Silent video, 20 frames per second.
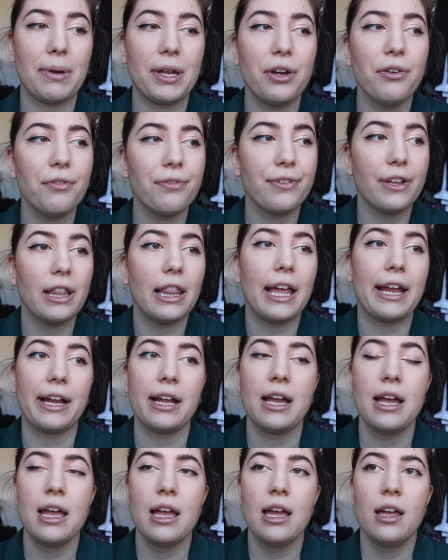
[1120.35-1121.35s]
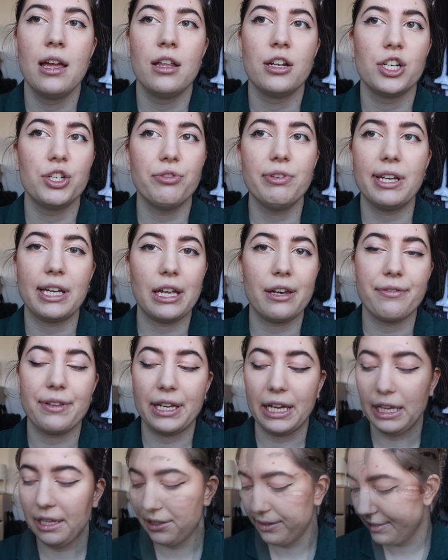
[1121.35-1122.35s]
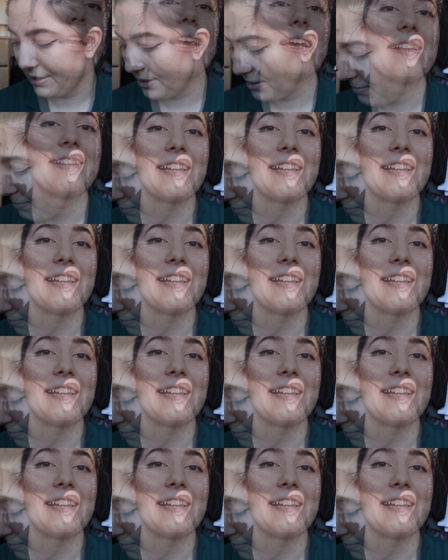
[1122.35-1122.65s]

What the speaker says: I don't feel like doing anything else.